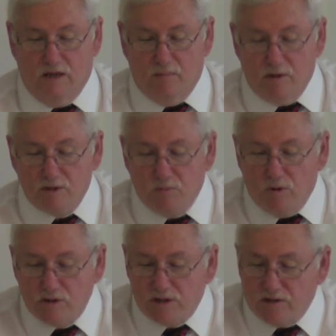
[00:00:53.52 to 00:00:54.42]
How much
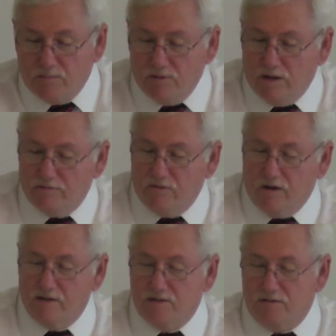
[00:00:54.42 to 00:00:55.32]
more shall the blood of
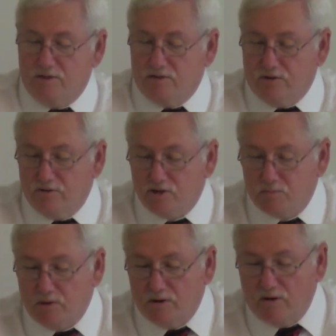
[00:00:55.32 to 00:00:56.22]
Christ, through the eternal
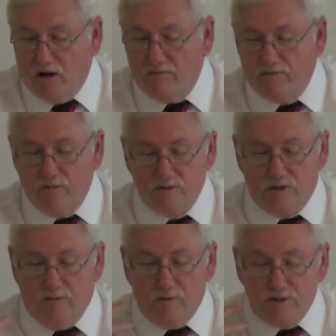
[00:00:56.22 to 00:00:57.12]
Spirit, offer
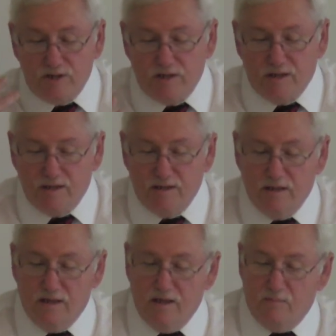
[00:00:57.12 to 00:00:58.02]
himself, which he did,
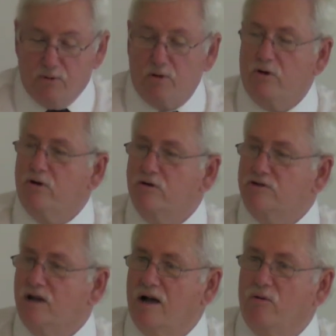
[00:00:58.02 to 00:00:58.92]

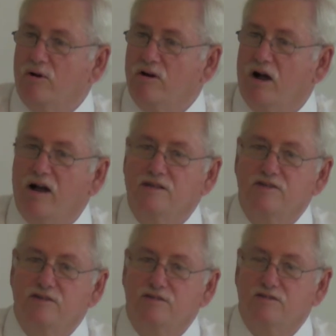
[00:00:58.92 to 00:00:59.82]
purge our
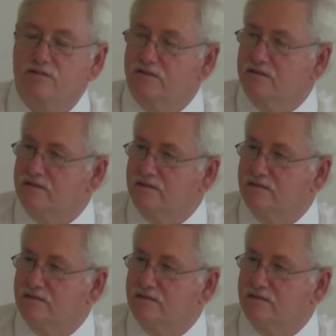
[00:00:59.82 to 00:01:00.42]
conscience?